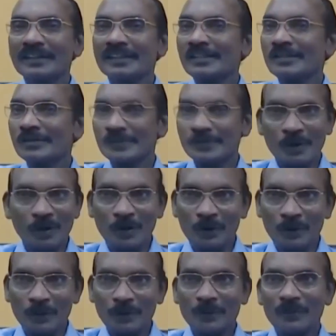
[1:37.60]
It is
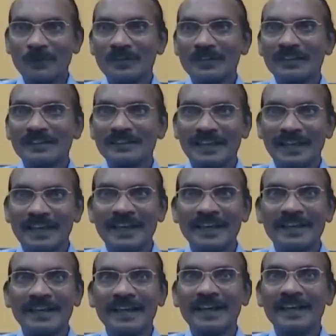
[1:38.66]
no.
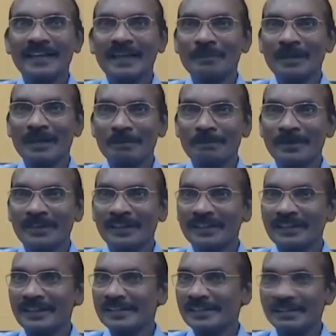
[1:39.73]
Again, I'm
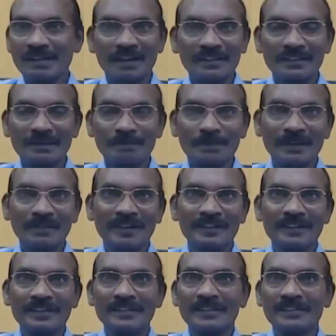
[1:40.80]
repeating, it is not the
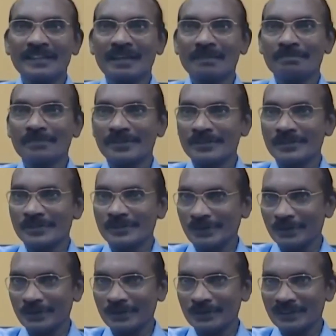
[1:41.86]
privatization of
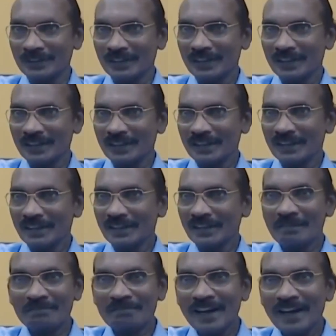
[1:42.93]
ISRO.
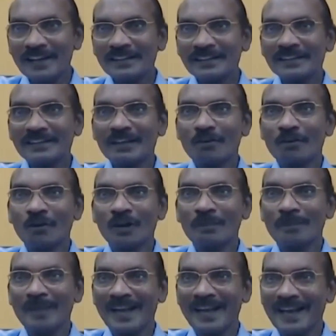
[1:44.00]
In fact, the whole
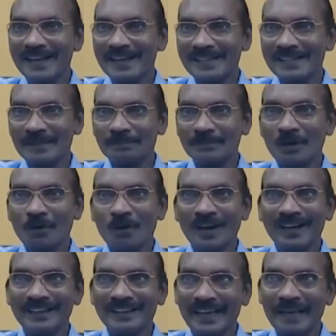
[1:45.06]
mechanism, the
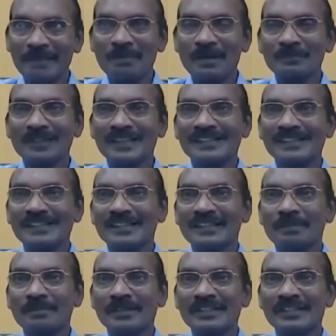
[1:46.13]
whole aim of the
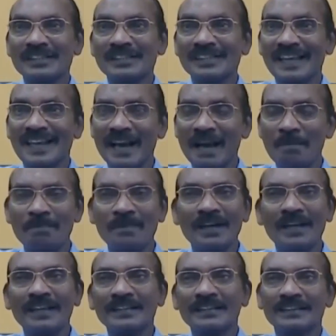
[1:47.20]
system is
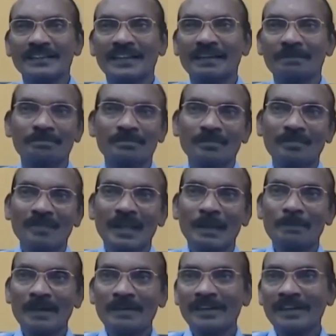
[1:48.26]
enabling the
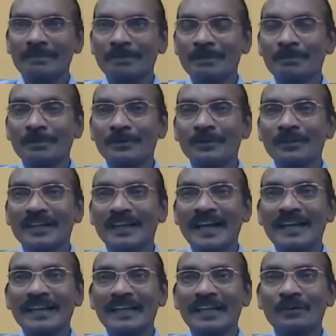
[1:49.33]
private people to
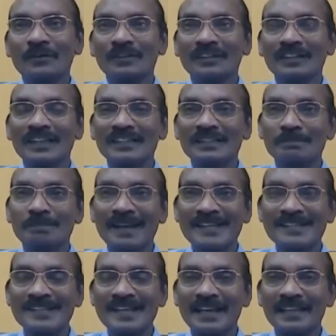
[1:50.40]
carry out the
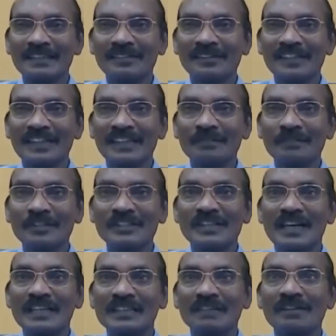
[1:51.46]
space activity which
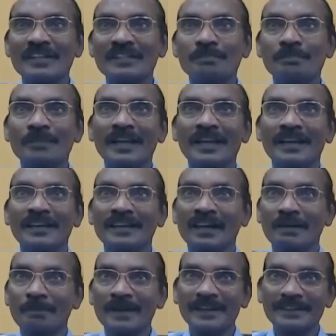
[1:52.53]
otherwise being
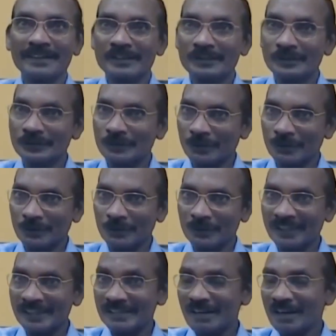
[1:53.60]
done by ISRO.
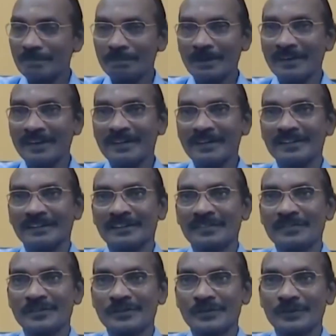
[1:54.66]
It is not
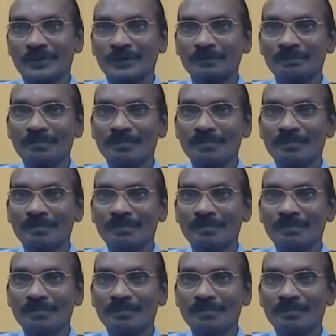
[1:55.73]
privatization of ISRO.